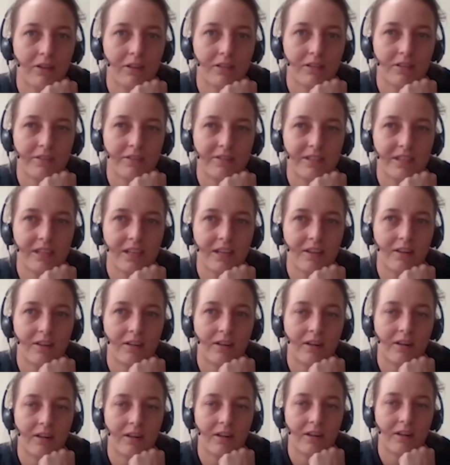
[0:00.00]
It's obviously a lot
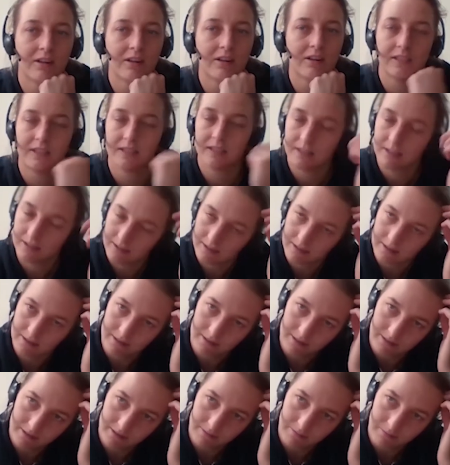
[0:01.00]
closer than
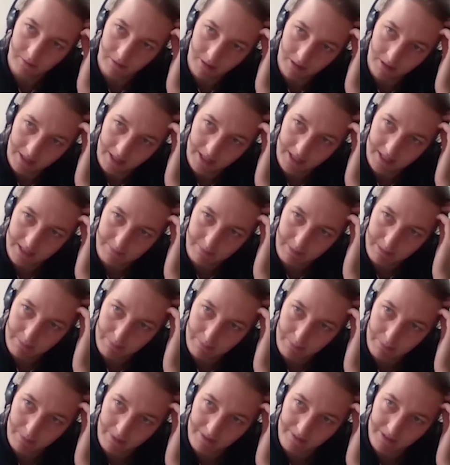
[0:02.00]
what it has been
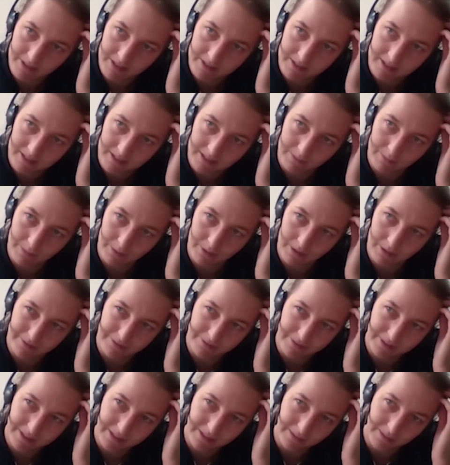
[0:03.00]
previously. Well, I
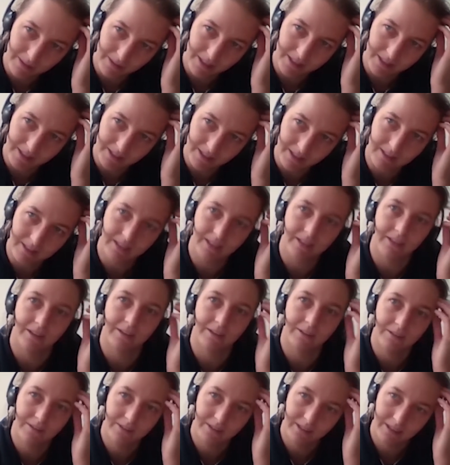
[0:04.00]
feel like, you
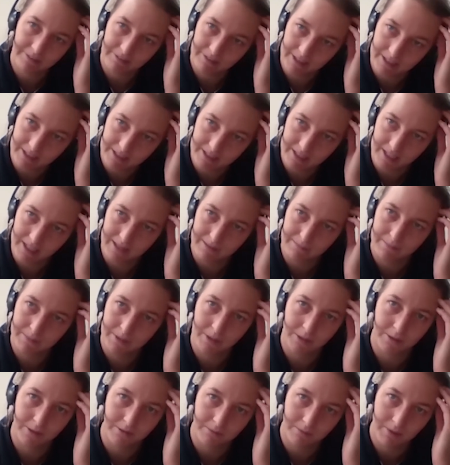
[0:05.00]
know, every team
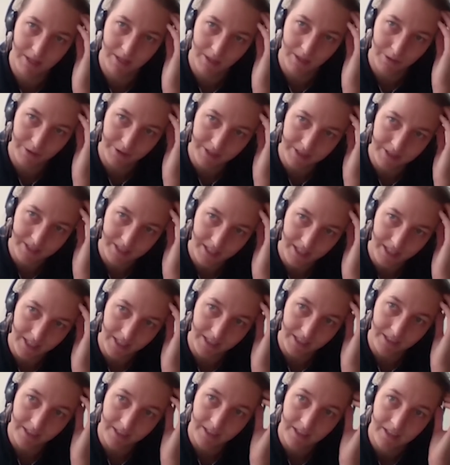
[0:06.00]
could win on the
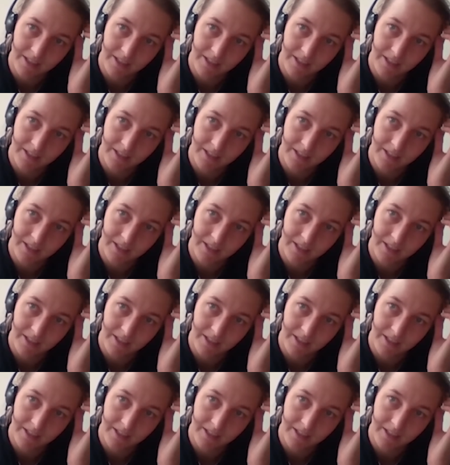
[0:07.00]
day.